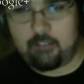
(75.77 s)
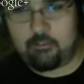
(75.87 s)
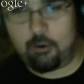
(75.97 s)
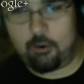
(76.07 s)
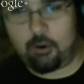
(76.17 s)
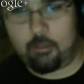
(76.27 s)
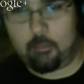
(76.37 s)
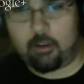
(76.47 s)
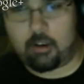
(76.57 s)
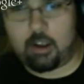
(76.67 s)
for
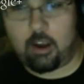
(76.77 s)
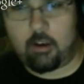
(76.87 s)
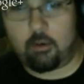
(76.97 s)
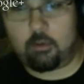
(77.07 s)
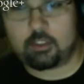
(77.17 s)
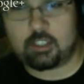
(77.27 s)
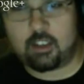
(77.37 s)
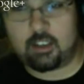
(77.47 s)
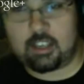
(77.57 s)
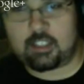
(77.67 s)
Mario,
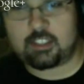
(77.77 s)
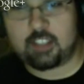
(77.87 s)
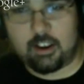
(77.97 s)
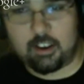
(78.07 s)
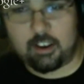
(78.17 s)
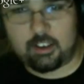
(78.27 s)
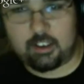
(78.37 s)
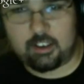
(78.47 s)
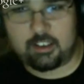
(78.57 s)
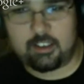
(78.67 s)
Zelda, Sonic,